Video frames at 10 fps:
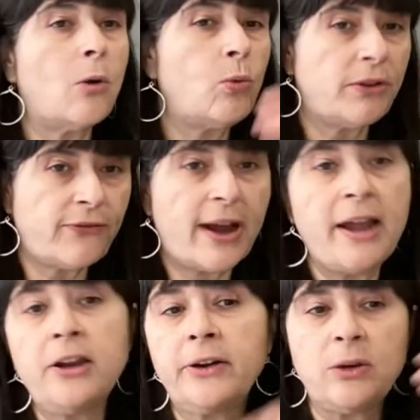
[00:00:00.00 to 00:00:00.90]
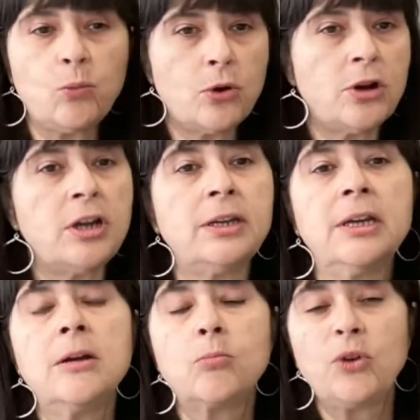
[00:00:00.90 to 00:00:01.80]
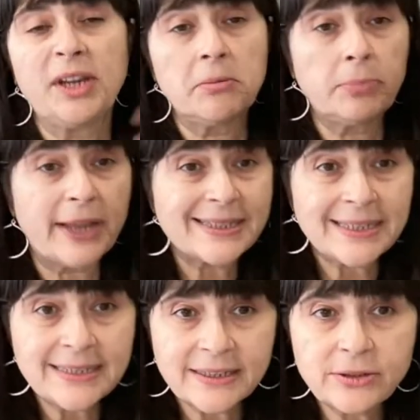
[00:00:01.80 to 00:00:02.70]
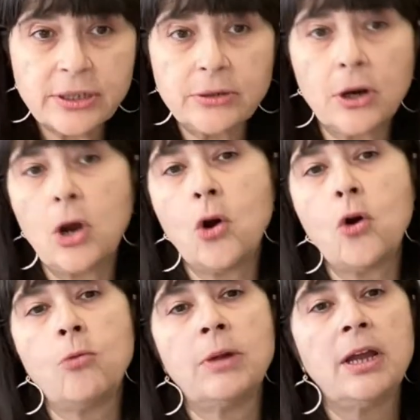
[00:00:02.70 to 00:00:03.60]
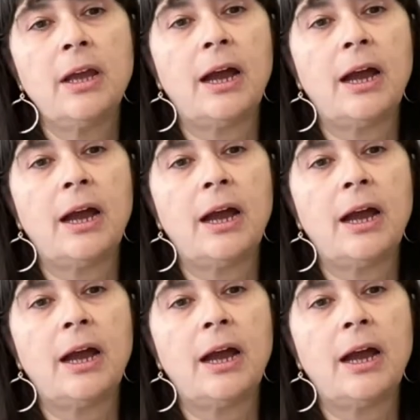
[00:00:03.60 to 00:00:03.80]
with fire and wood, bringing blessings into your home.